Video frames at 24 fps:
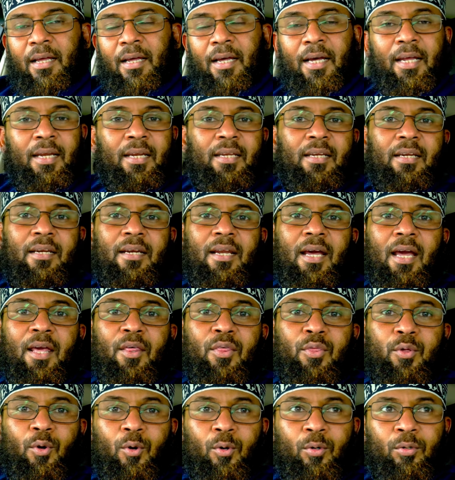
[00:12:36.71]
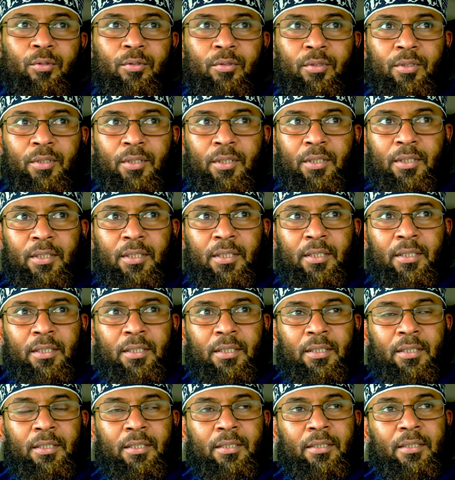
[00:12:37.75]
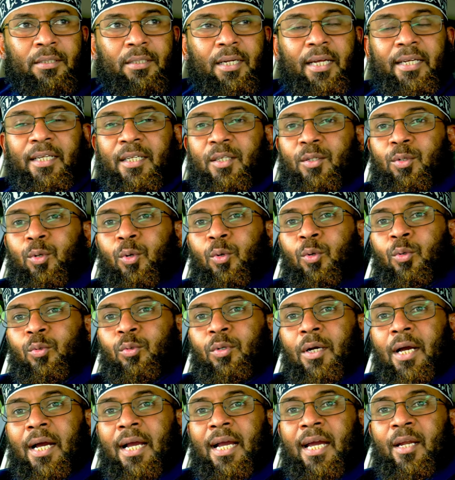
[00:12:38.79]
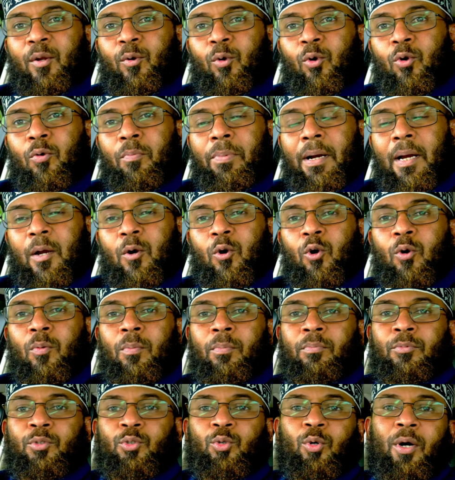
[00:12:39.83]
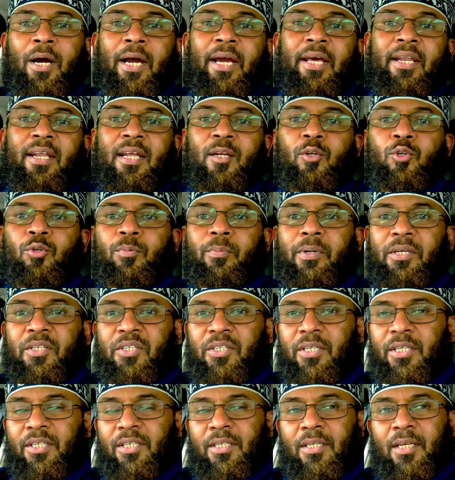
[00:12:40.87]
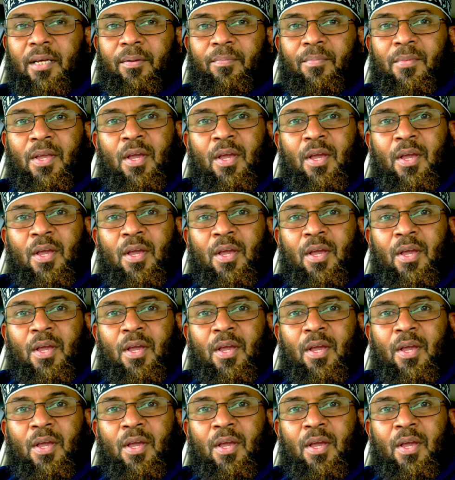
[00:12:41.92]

And I thought, I need to, I cannot go back home, so I ran to my sister.